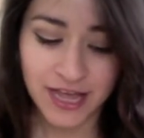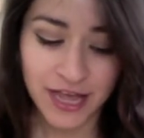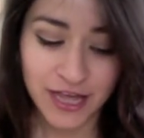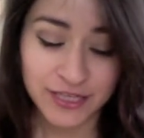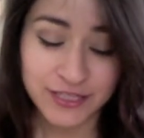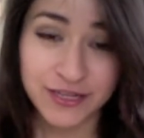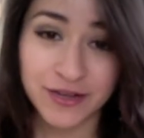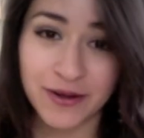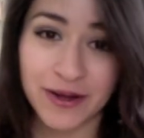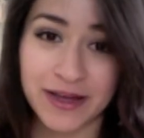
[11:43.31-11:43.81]

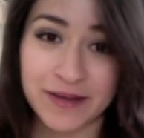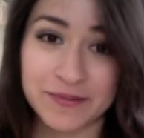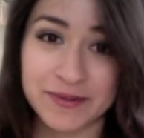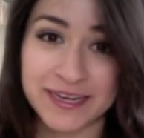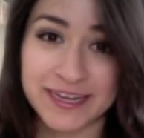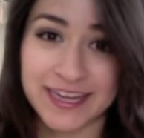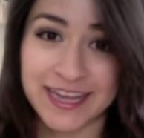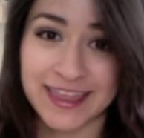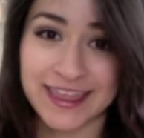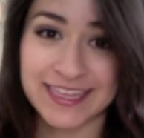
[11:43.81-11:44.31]
So I'm going
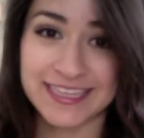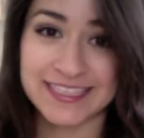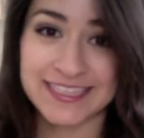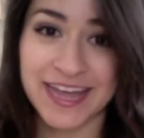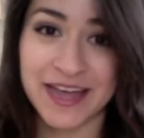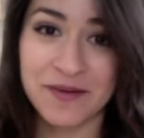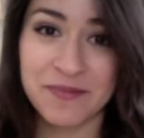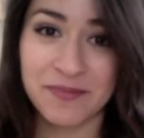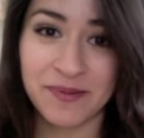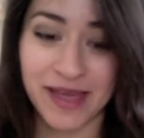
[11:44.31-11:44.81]
to cut these
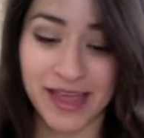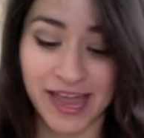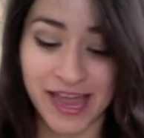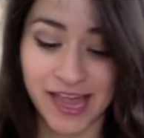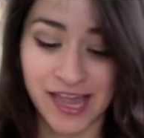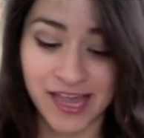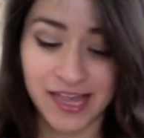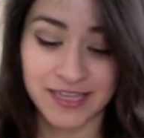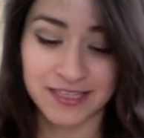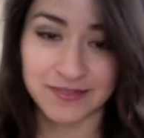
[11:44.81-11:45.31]
up
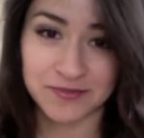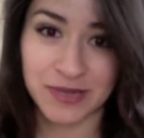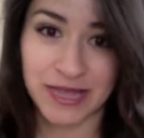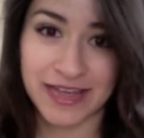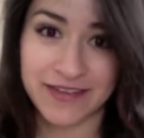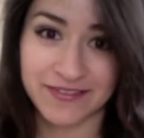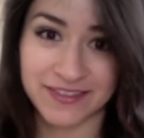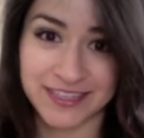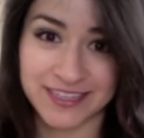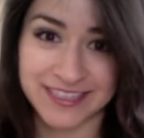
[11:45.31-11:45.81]
and we'll
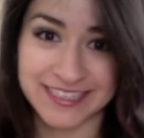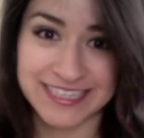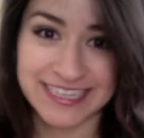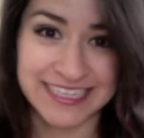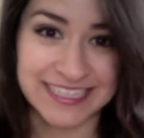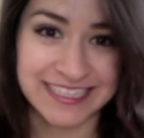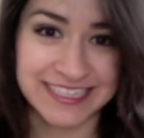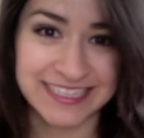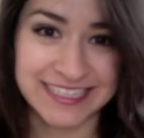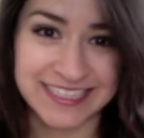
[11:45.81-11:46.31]
have a little
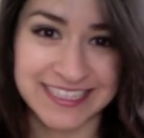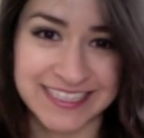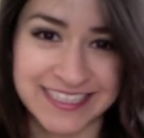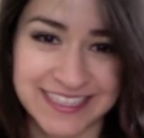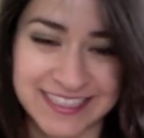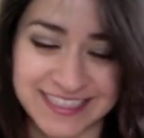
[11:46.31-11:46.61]
taste.